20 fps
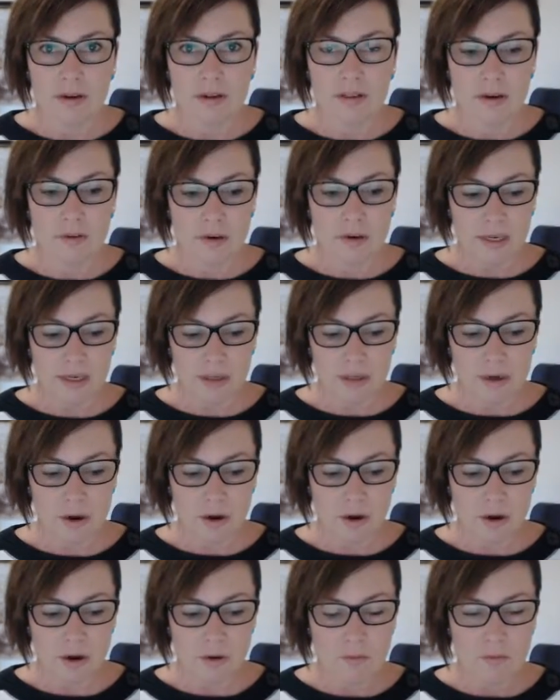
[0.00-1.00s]
There is
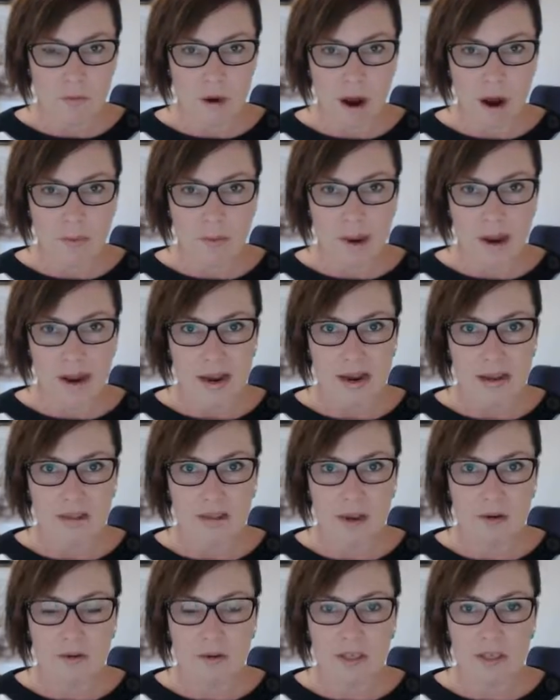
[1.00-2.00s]
no right way.
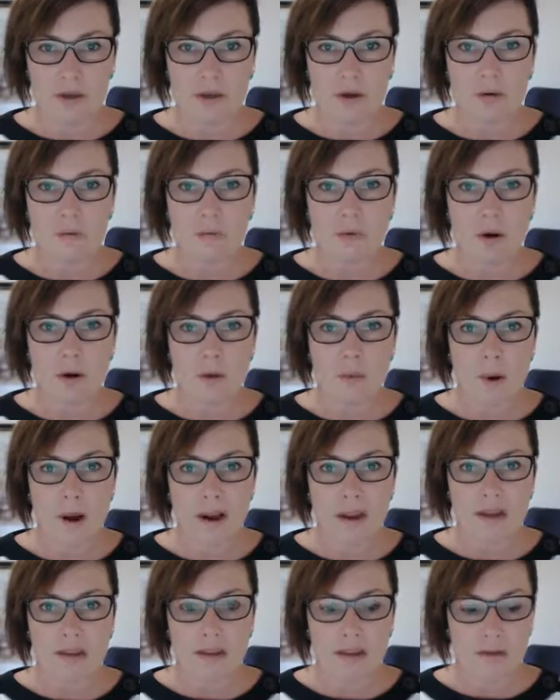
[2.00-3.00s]
There is no wrong
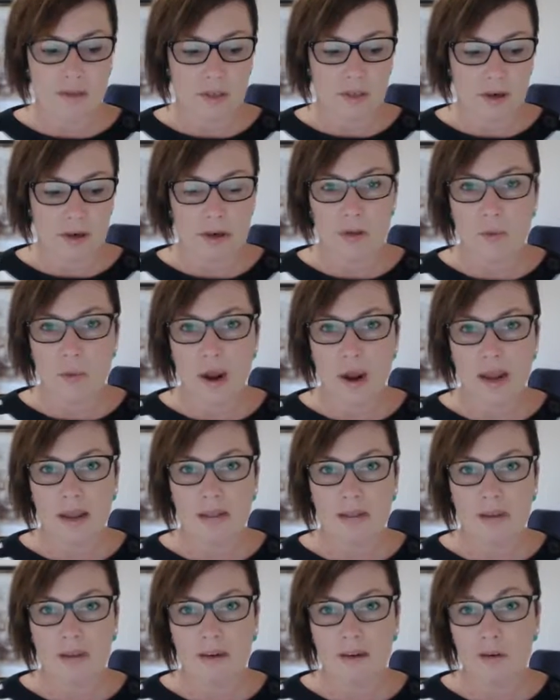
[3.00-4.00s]
way. There is only the way
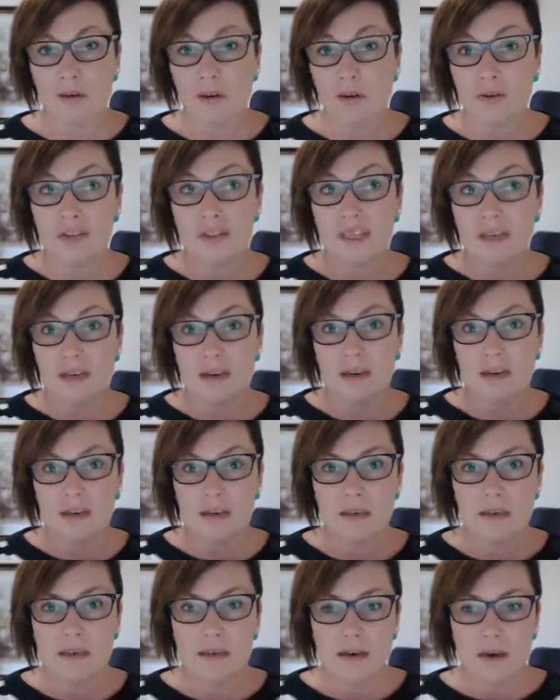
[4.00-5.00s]
that you did
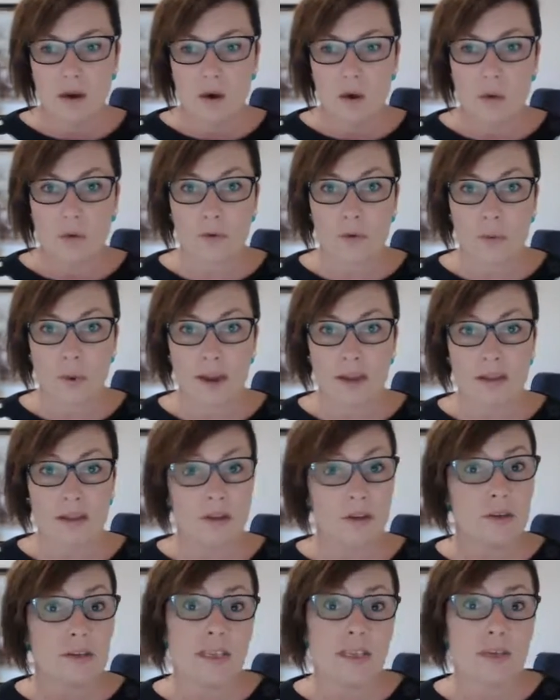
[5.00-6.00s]
it or the way that
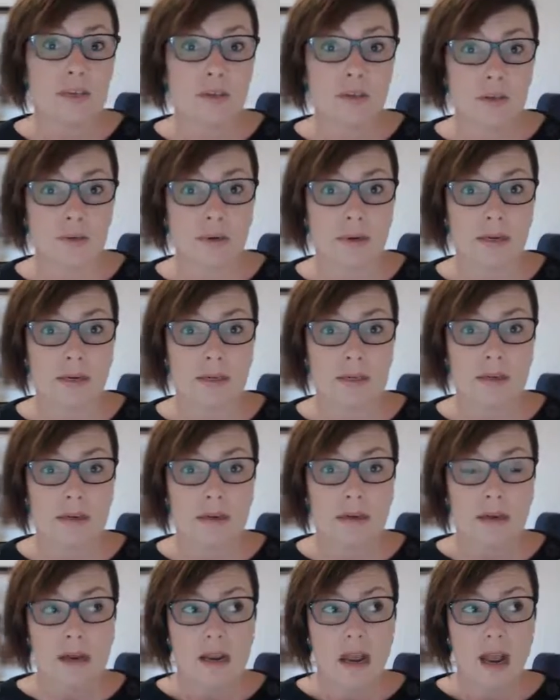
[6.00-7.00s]
you didn't do it.
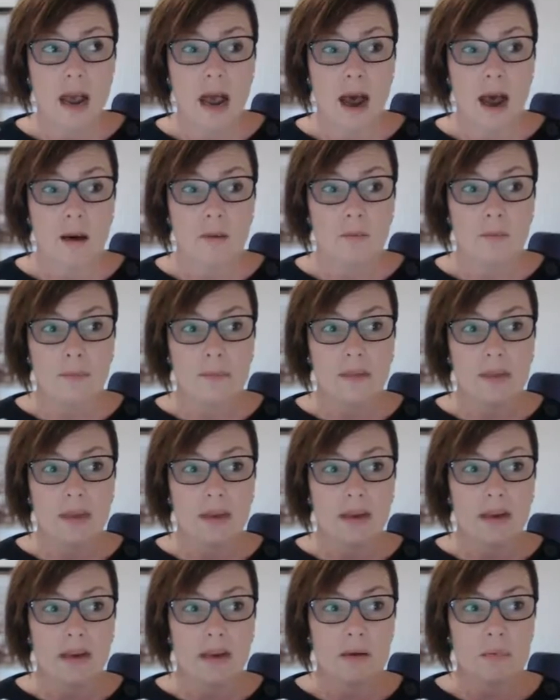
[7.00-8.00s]

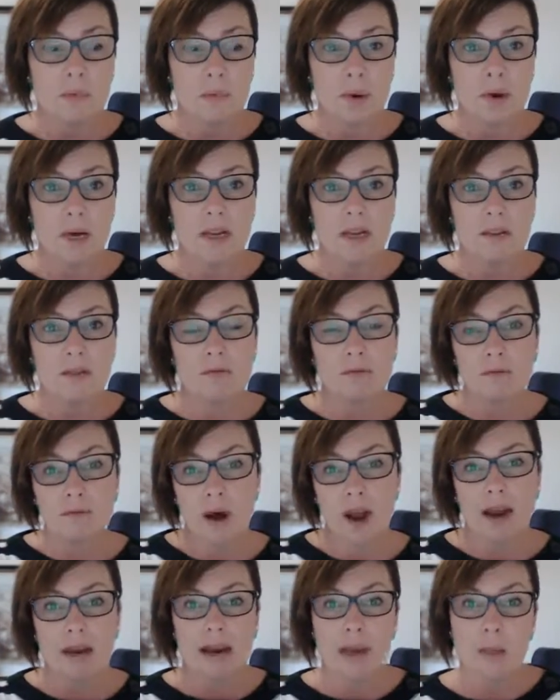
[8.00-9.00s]
The putting the
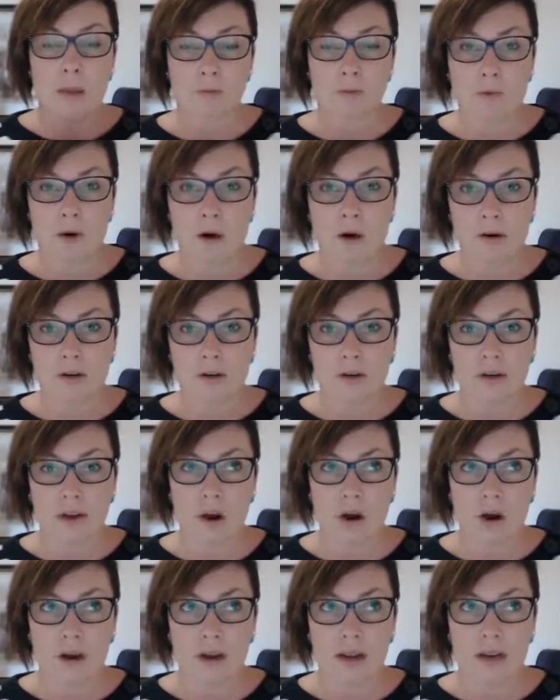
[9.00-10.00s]
right and the wrong
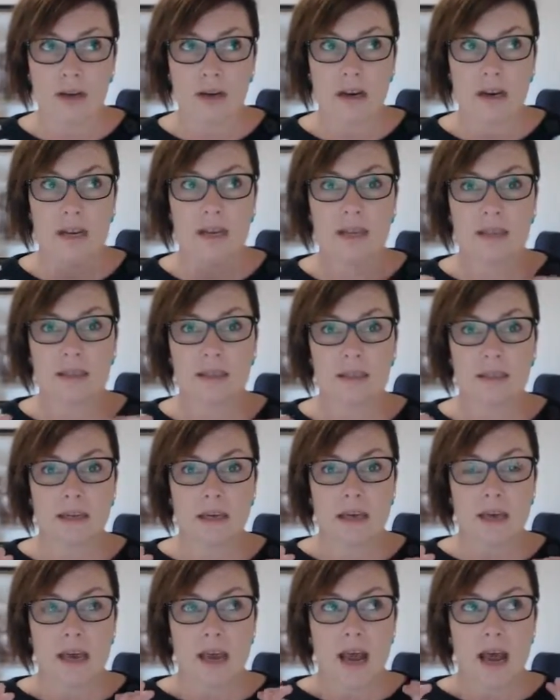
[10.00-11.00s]
on it is
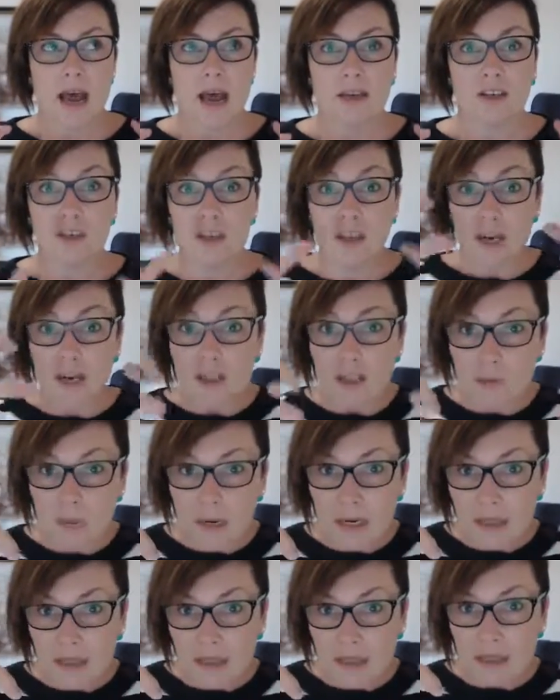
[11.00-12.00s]
a
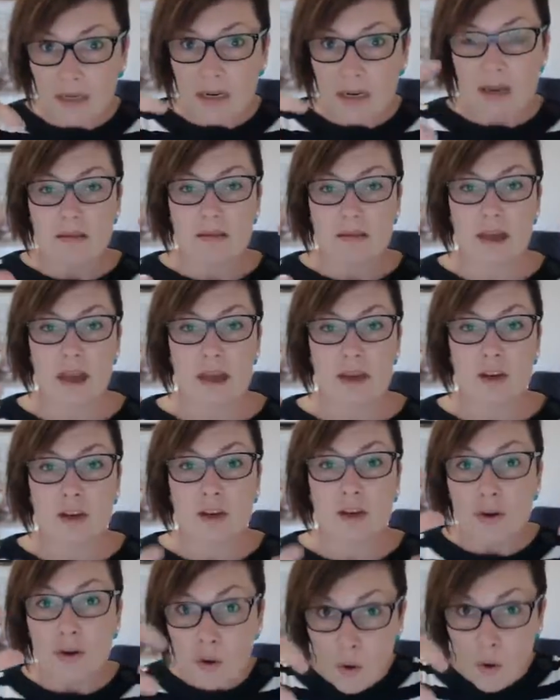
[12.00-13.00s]
judgment that
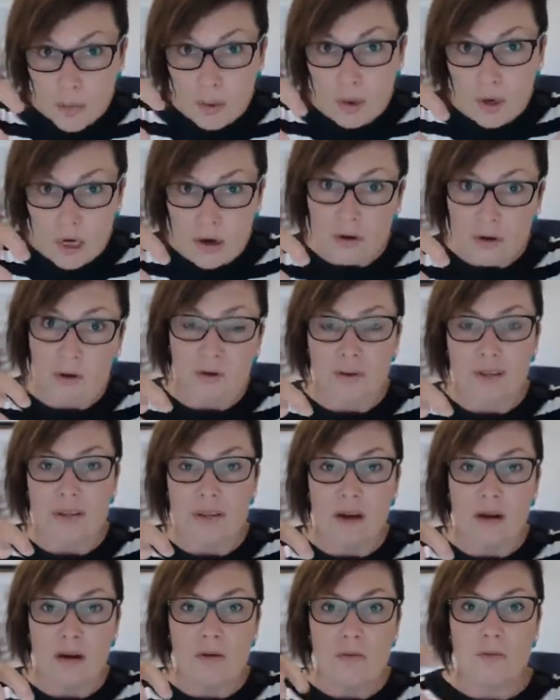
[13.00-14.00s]
you're putting on
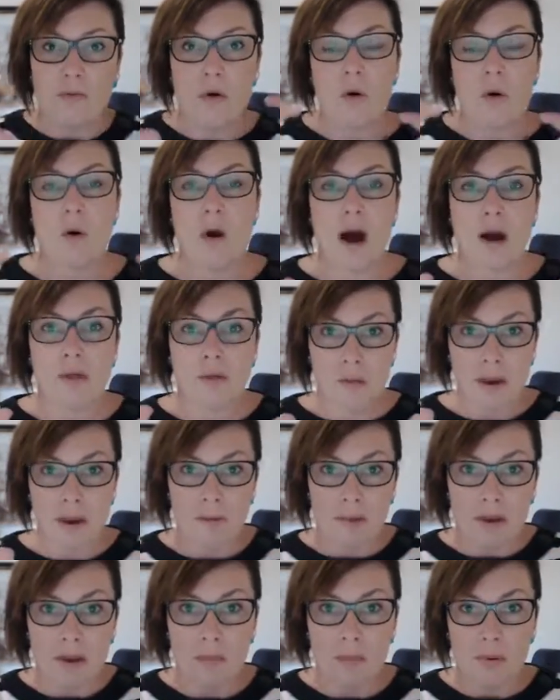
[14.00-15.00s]
yourself or other
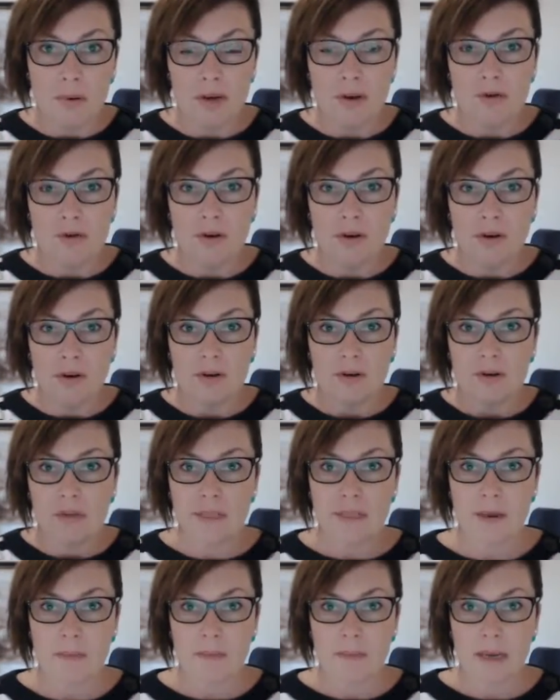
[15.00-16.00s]
people are putting on you.
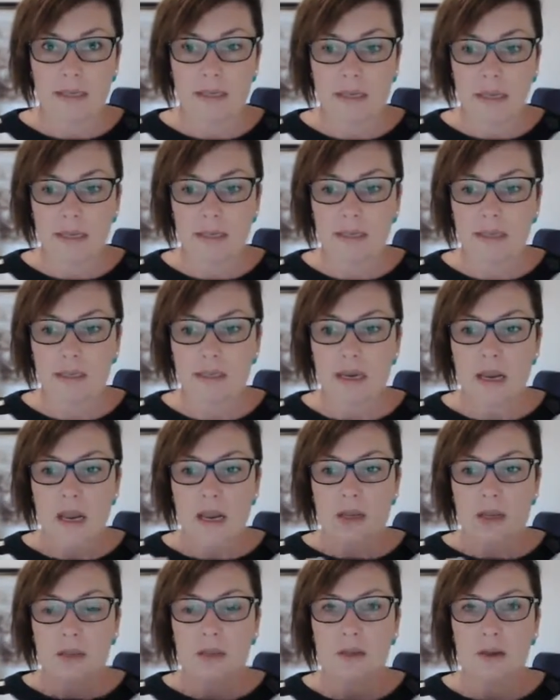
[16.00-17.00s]
Does that make sense?
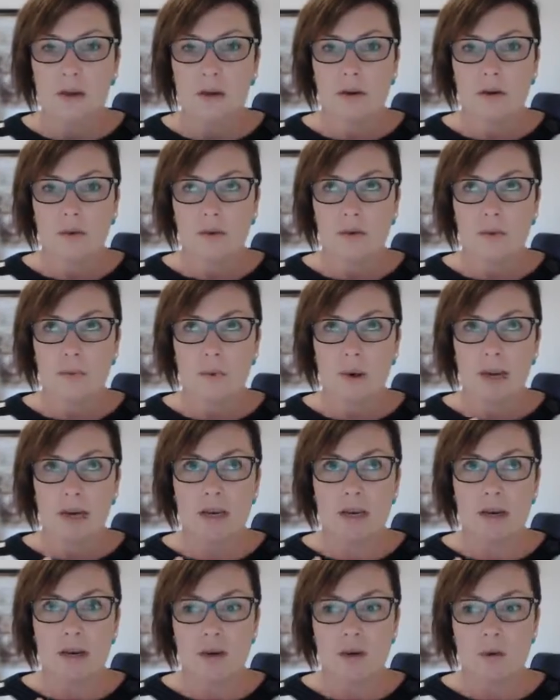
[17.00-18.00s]
So when
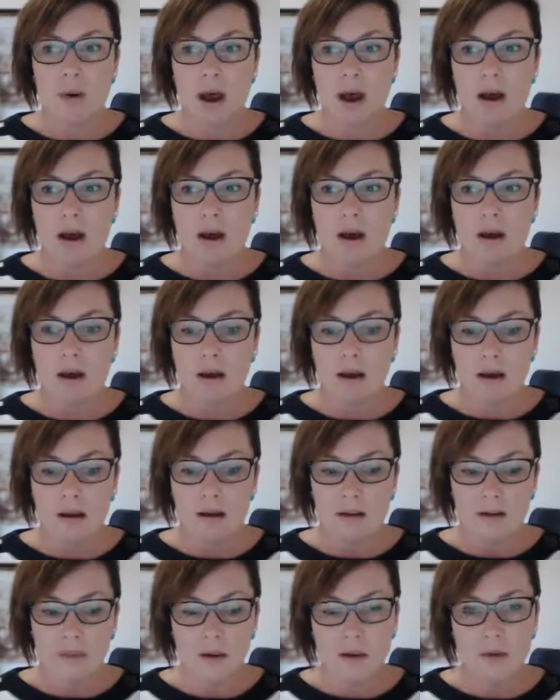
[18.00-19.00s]
you are,
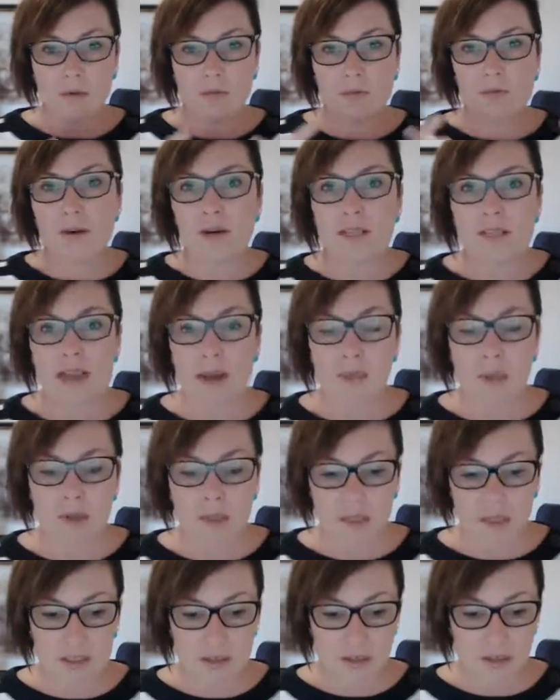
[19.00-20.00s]
so for example,
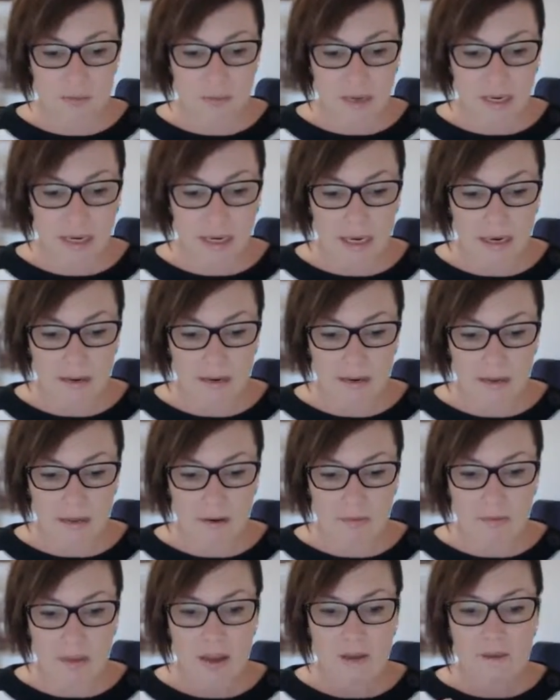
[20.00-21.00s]
let's use my kids. If
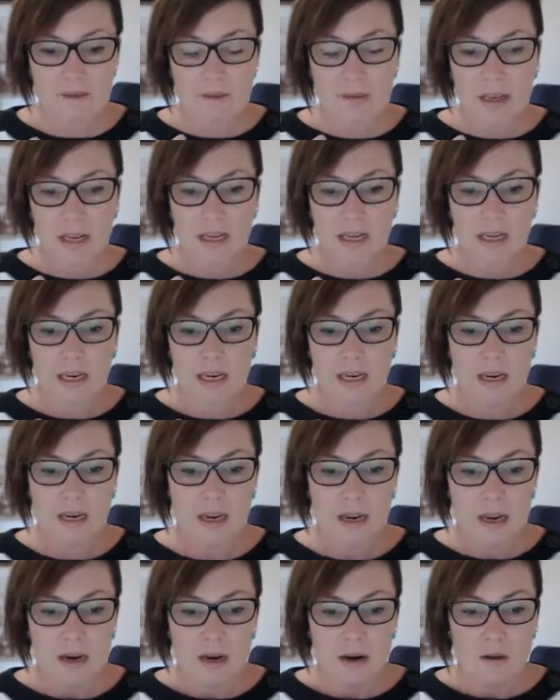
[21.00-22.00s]
they're feeling
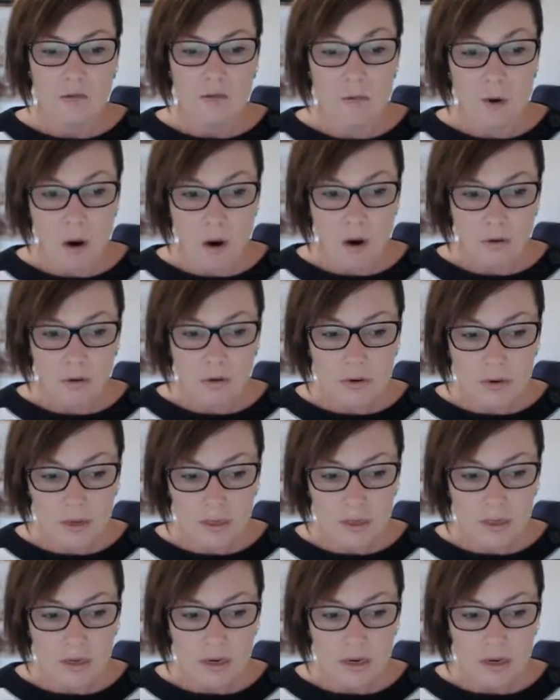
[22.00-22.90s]
wronged,